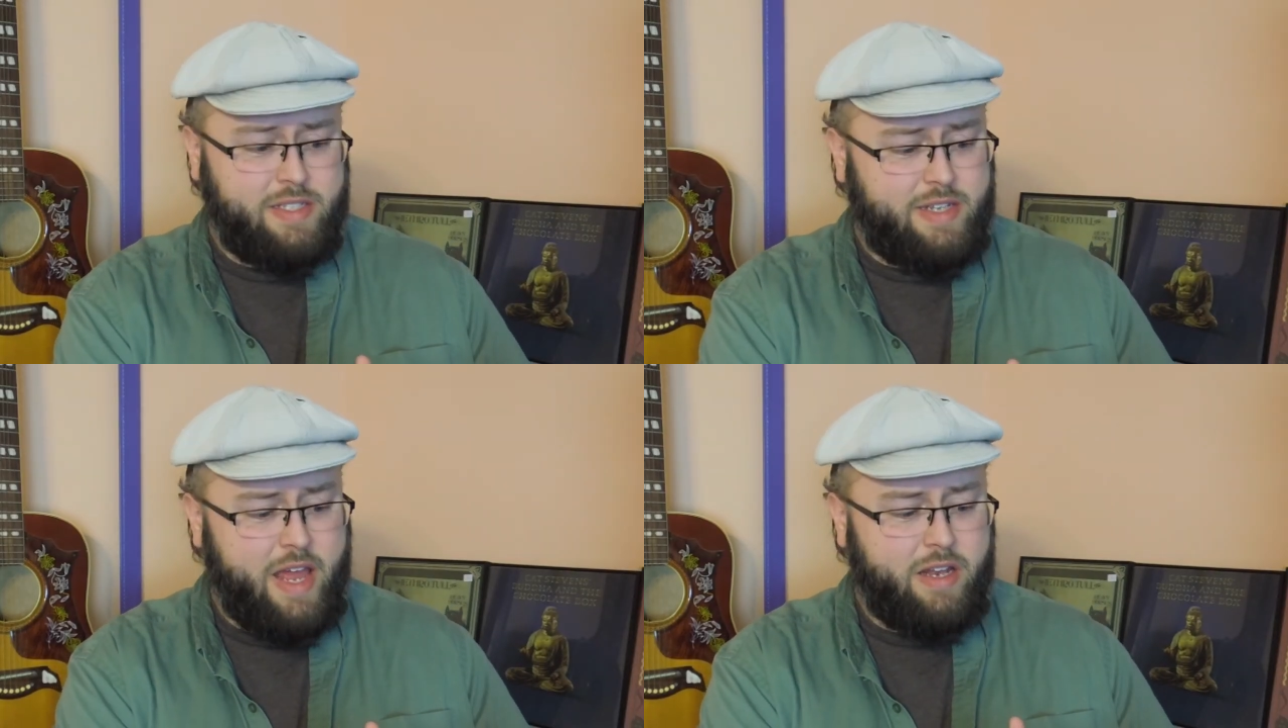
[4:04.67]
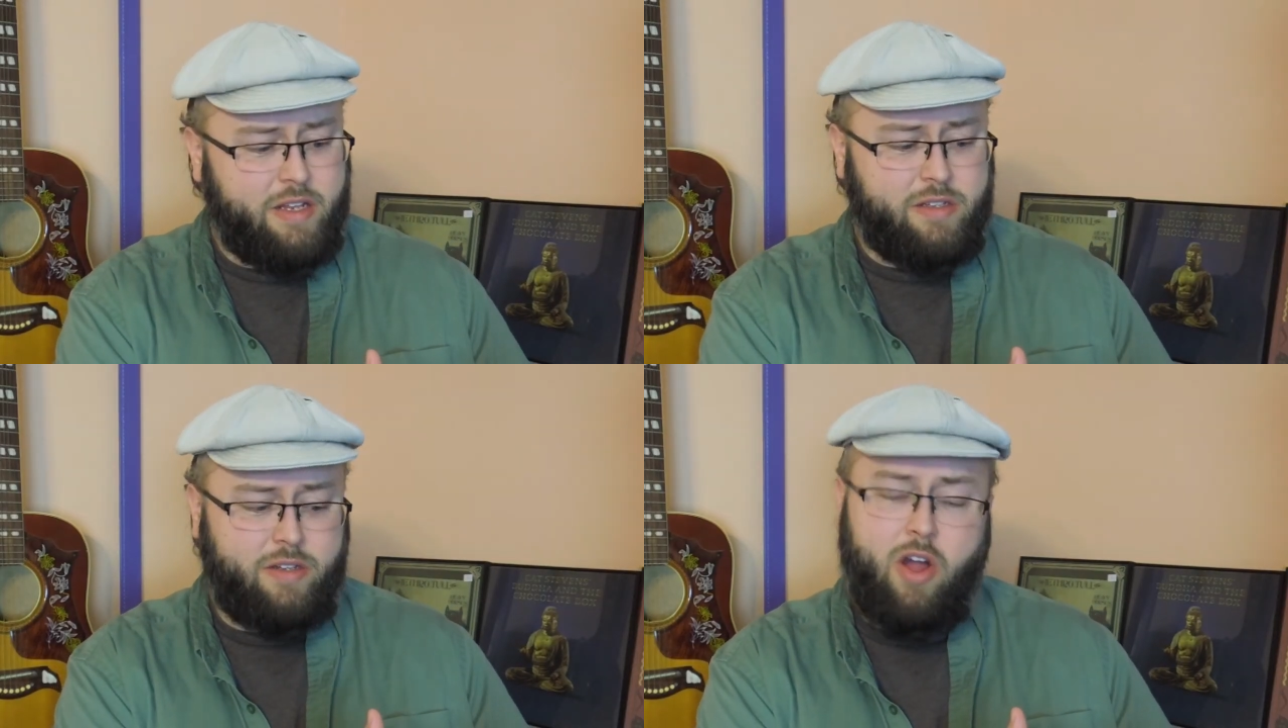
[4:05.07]

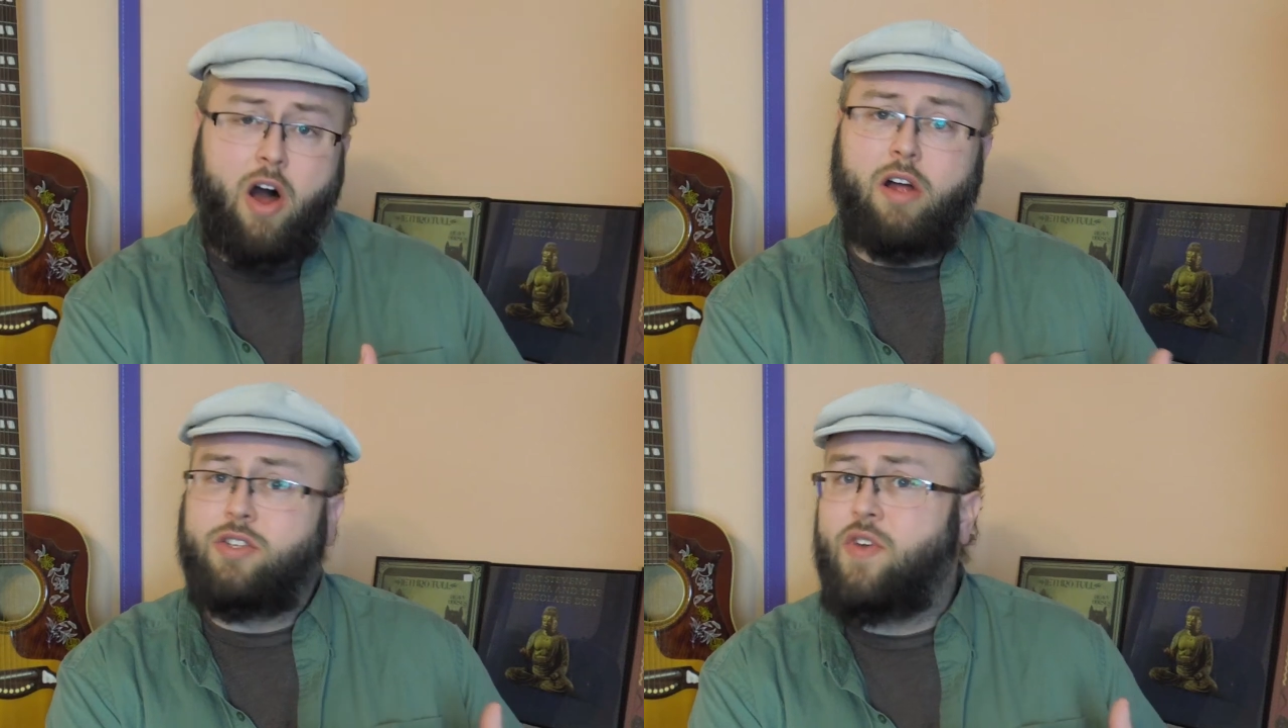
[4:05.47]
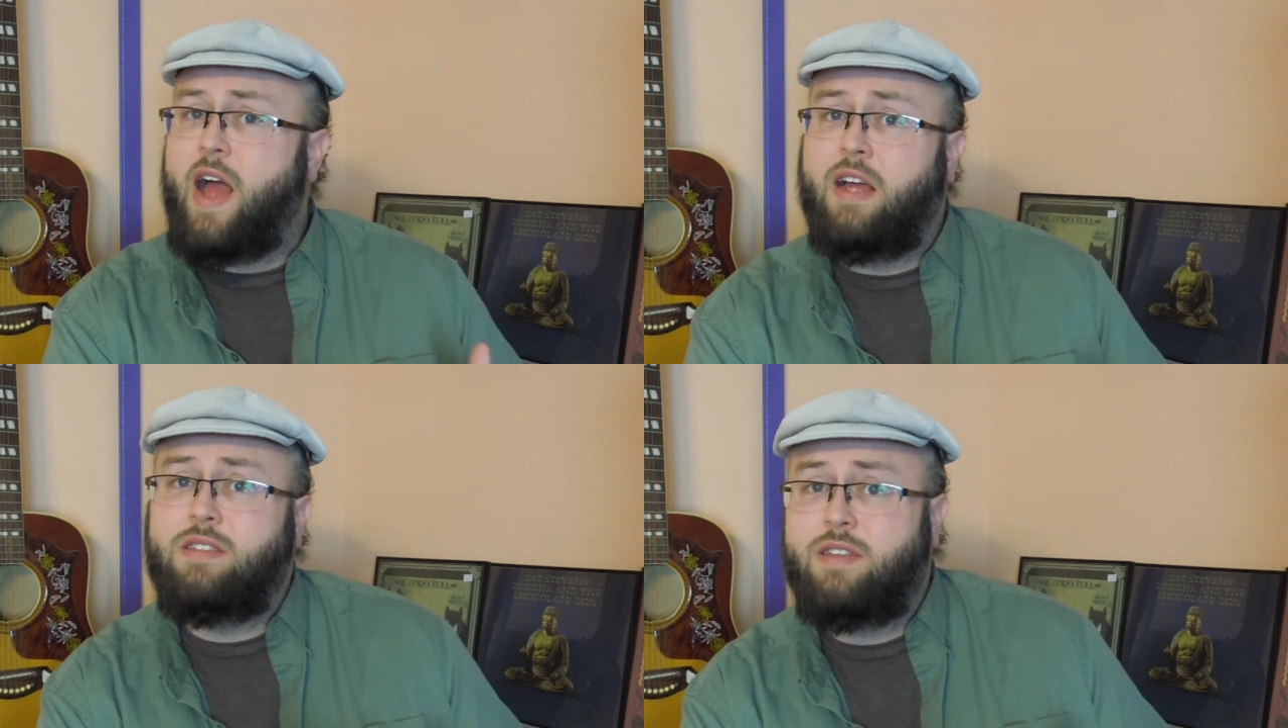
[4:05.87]
stand in
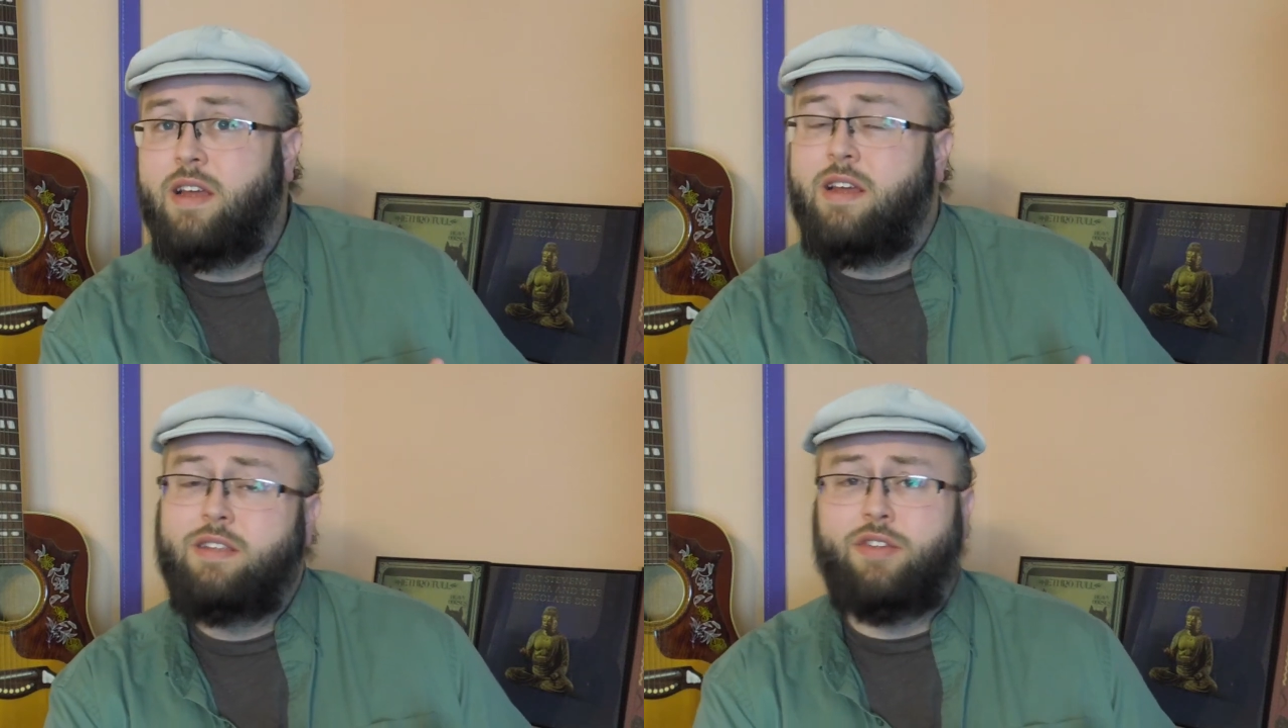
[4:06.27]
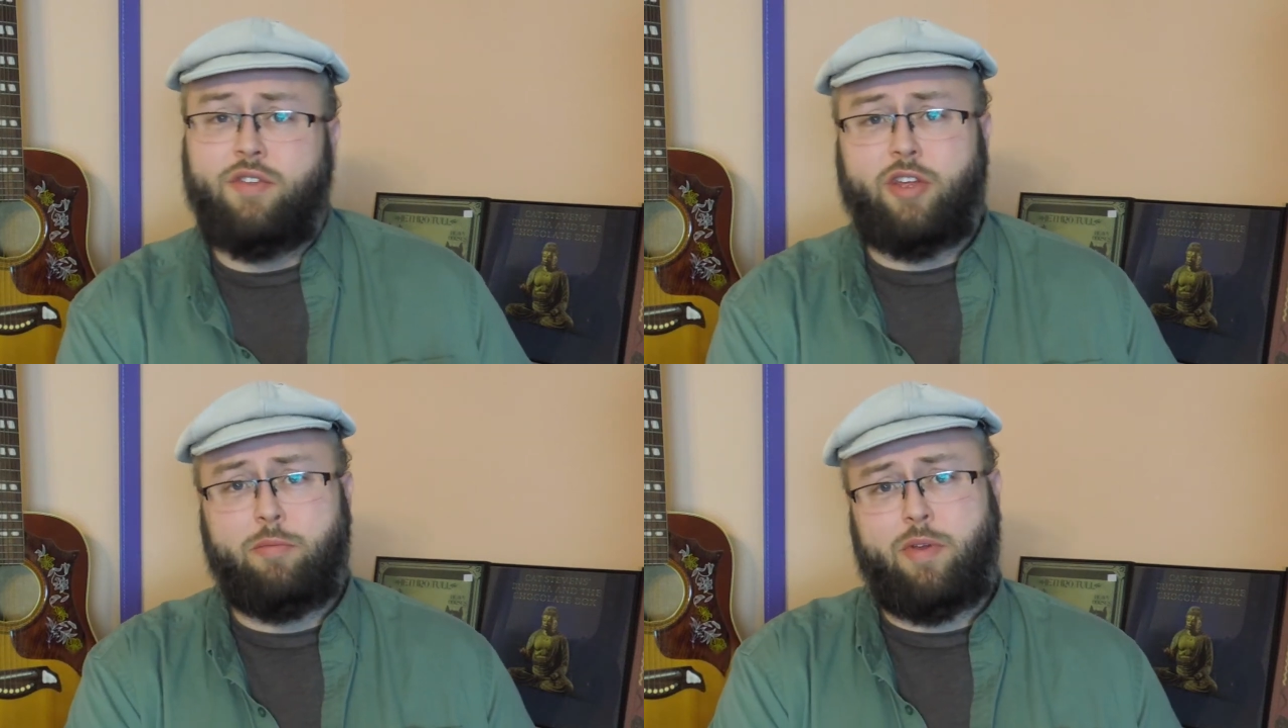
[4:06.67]
contrast to
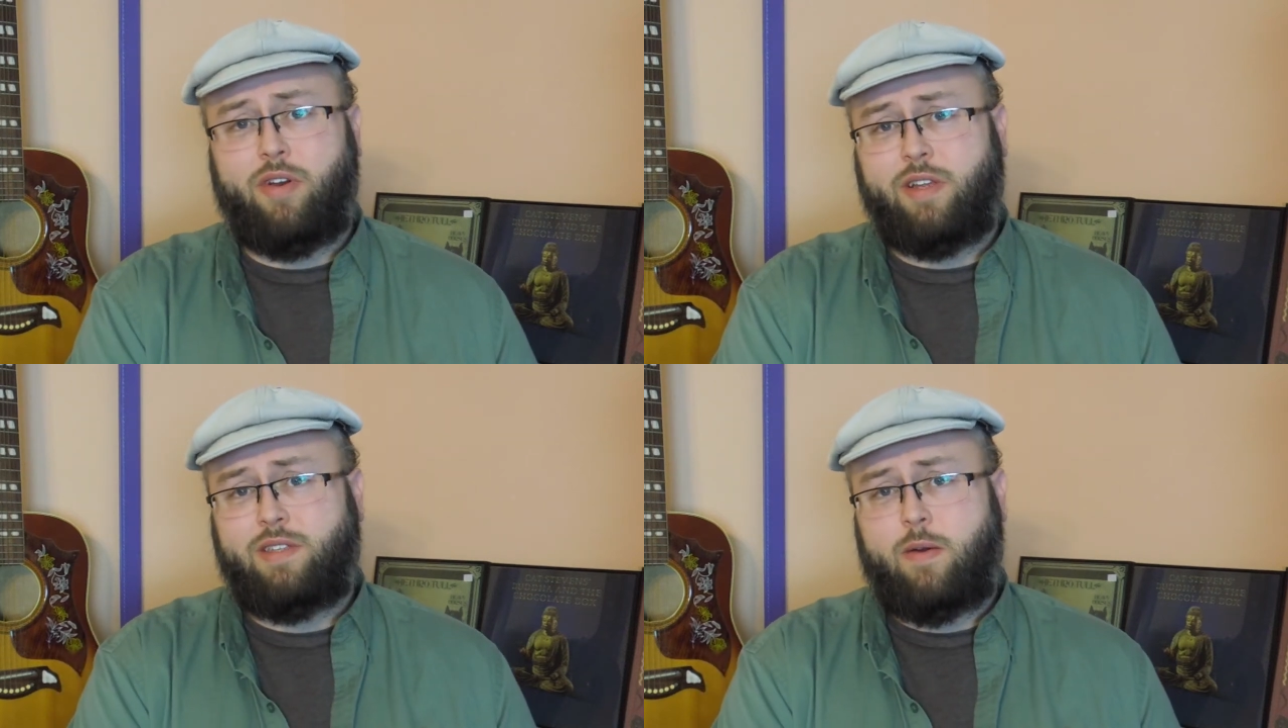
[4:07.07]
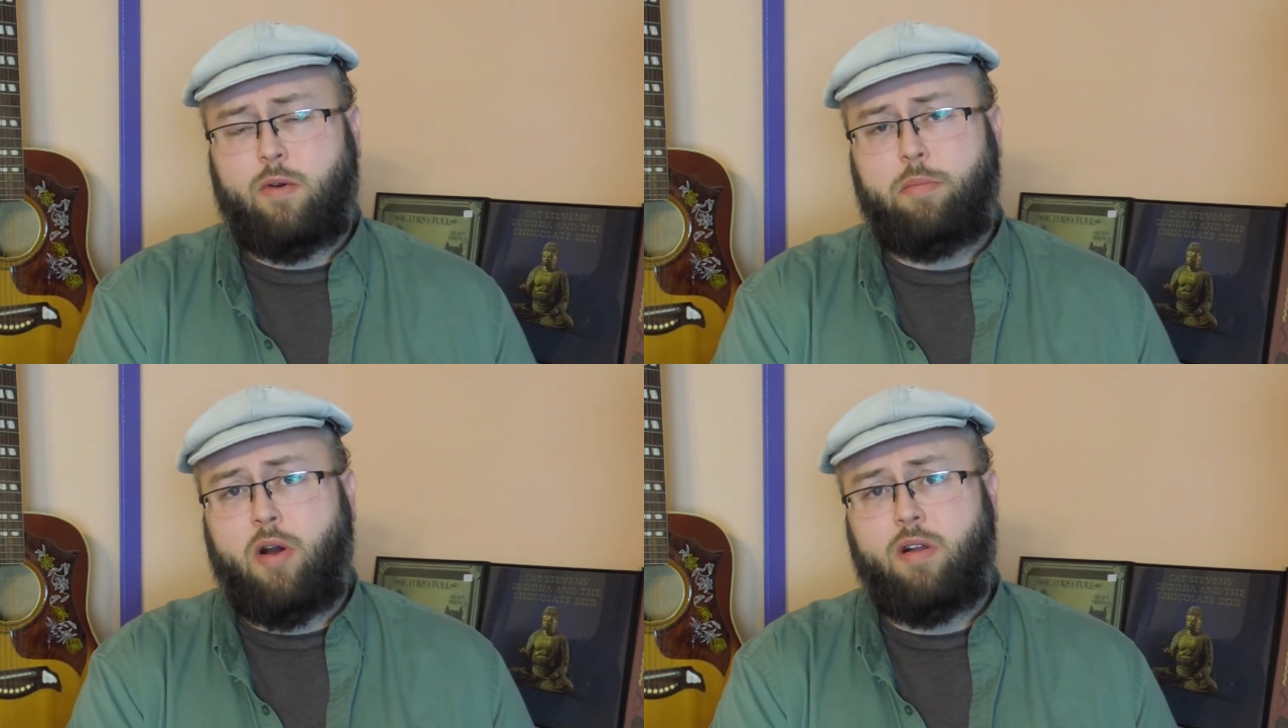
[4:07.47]
the communities they
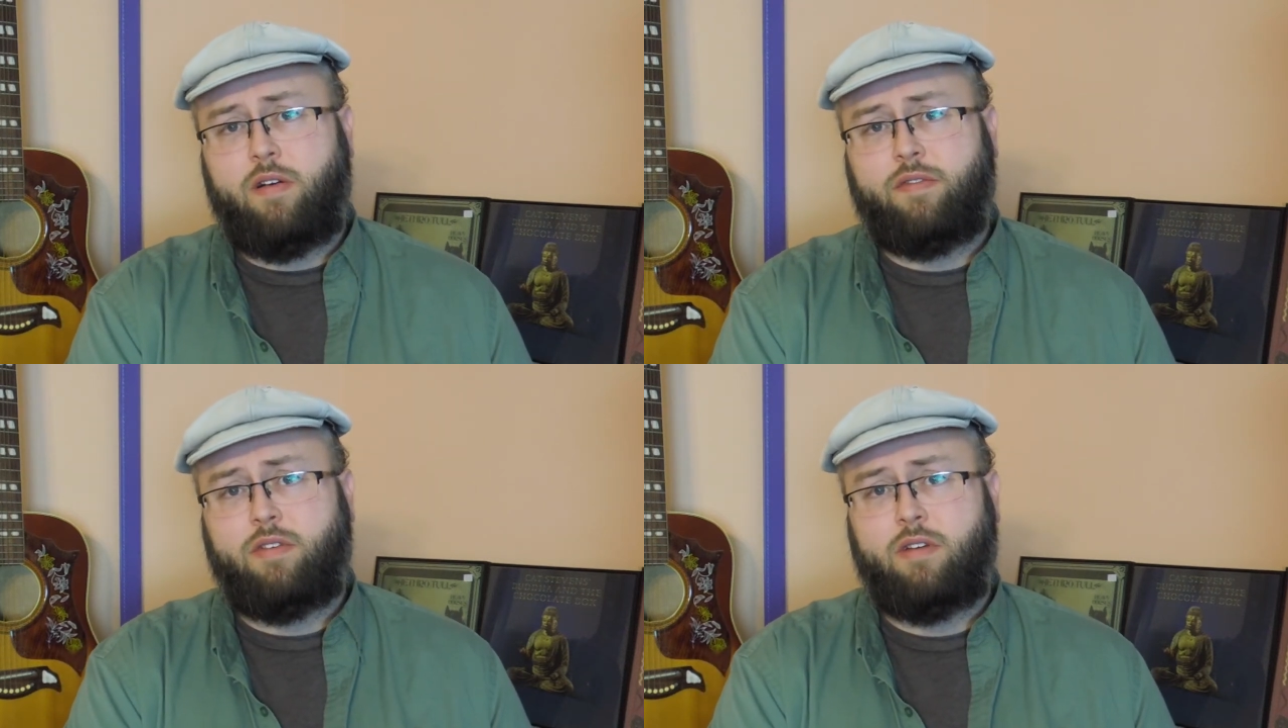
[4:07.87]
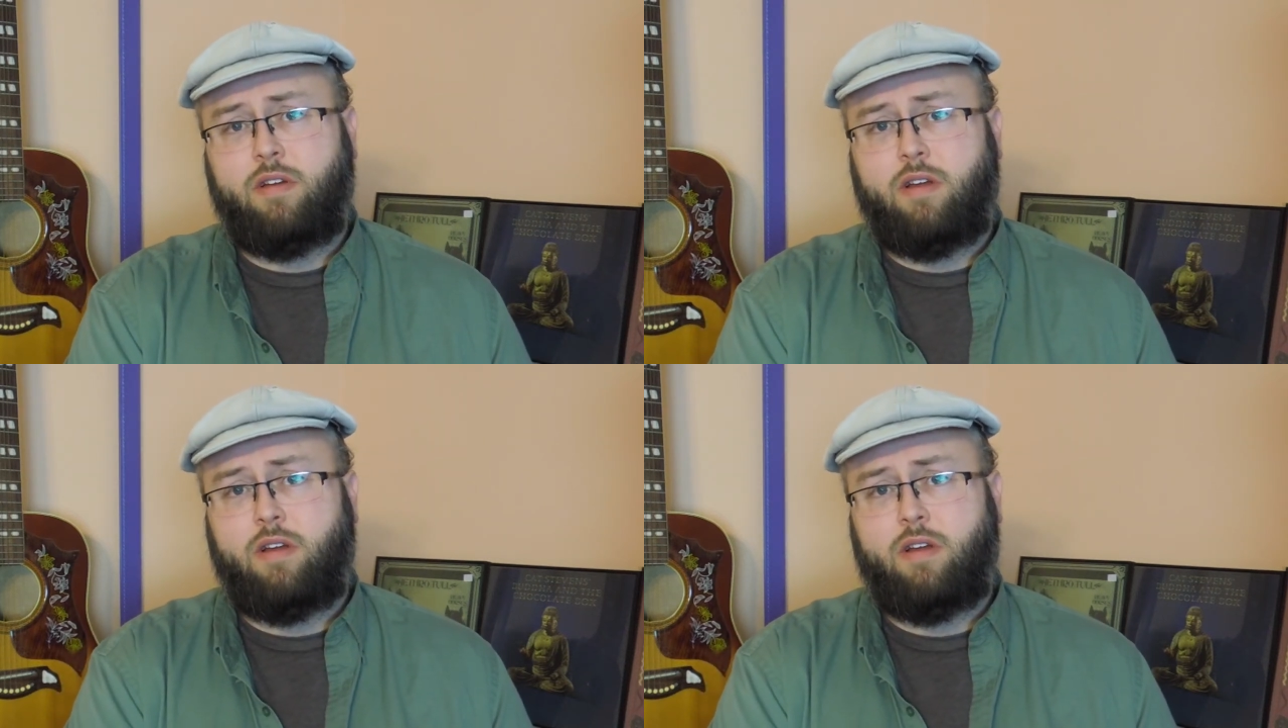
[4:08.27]
were a part of,